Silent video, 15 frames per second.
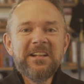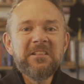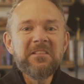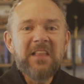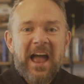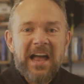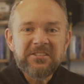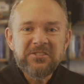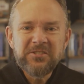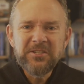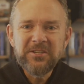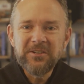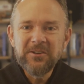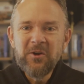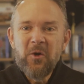Last
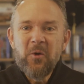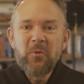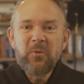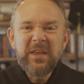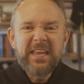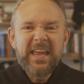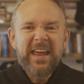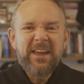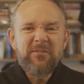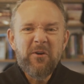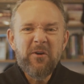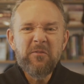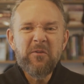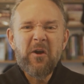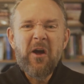year, we gave
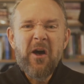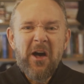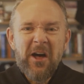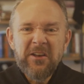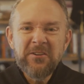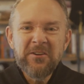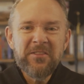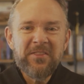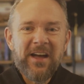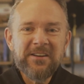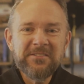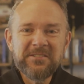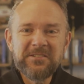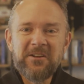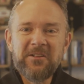over
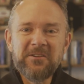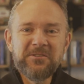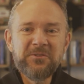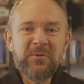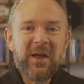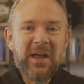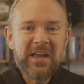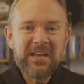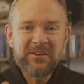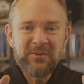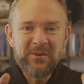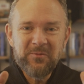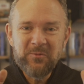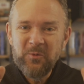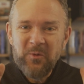$100,000 away in
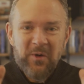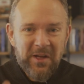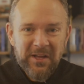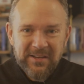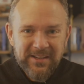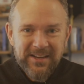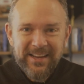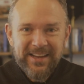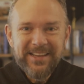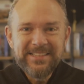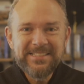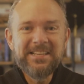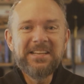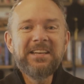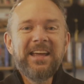one
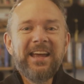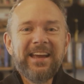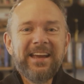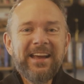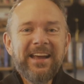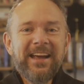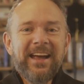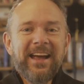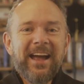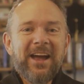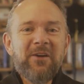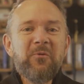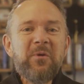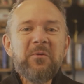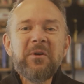Sunday.
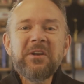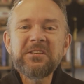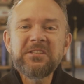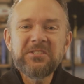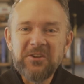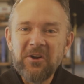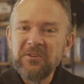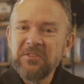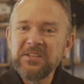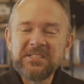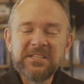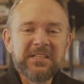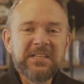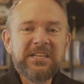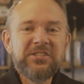And we want to start this
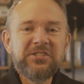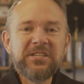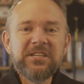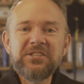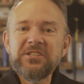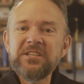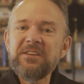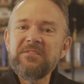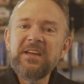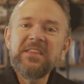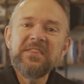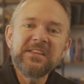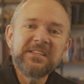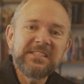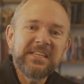Unleash initiative
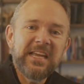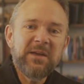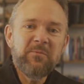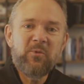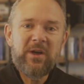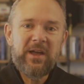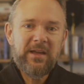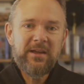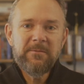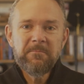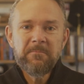in the same way.